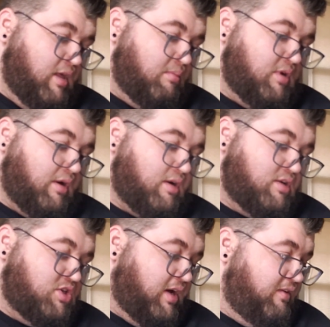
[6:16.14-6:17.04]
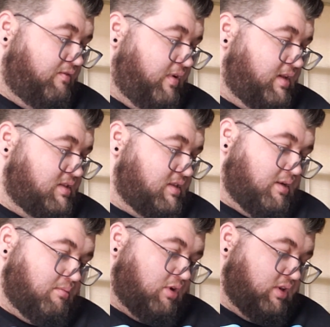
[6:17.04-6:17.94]
I'm going to try and find
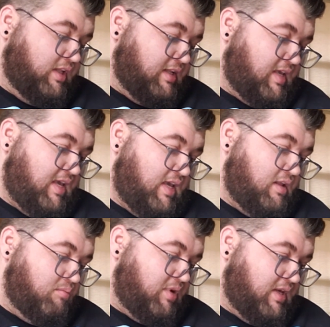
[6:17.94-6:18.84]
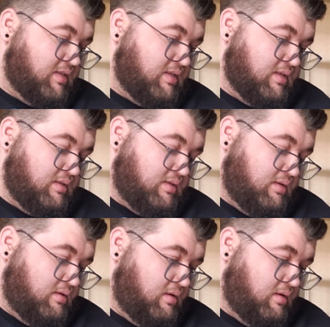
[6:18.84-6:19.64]
some Glen Keane pieces,